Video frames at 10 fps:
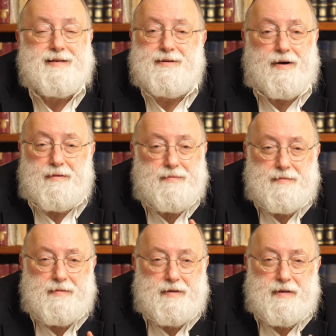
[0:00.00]
No.
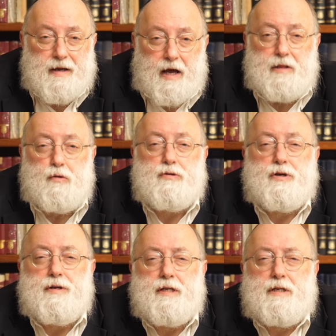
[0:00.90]
A
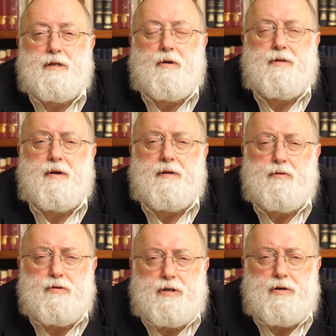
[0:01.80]
loser needs to know they're a
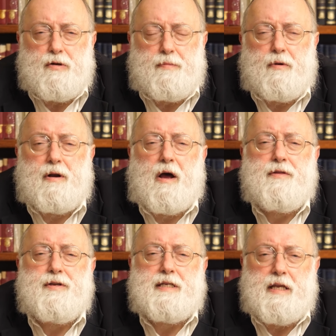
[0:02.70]
loser. You brought
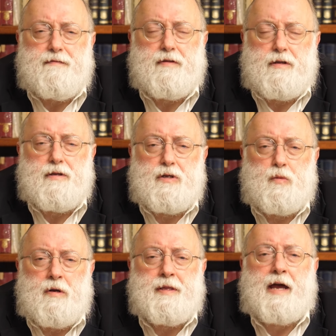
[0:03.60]
on this evil to this
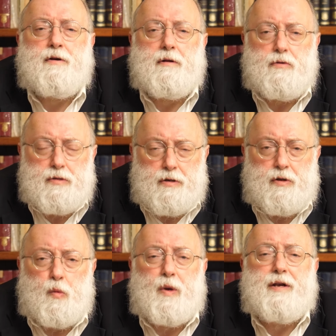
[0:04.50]
world. Now you're a loser.
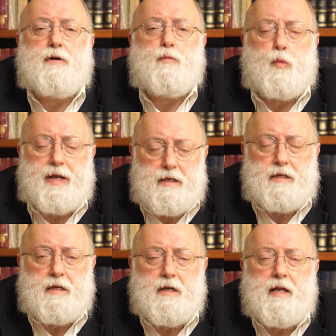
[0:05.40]
The winner
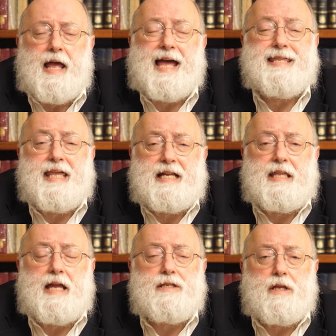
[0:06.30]
wins and
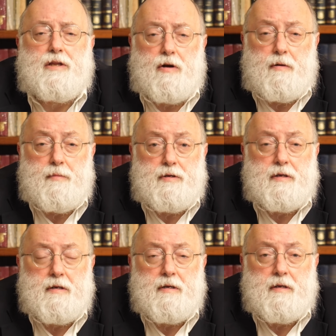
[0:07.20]
dictates the
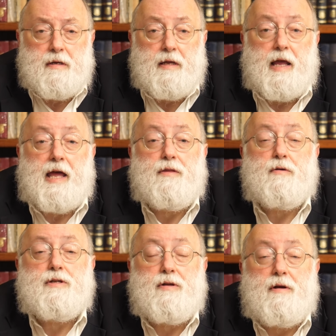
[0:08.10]
terms. And
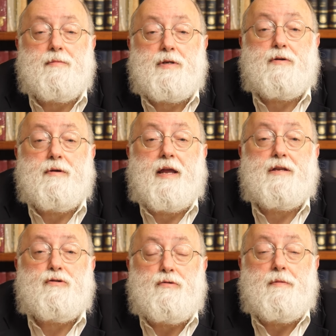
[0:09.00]
those terms
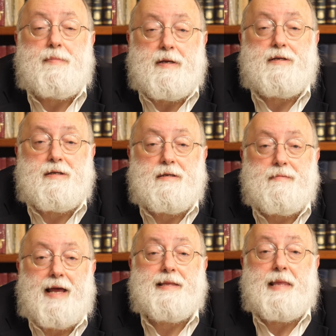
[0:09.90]
create true peace
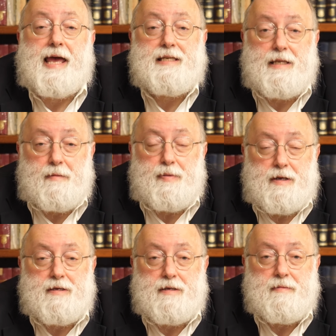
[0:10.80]
and lasting
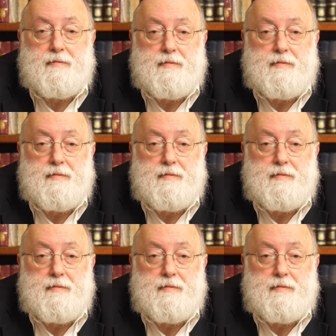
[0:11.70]
peace.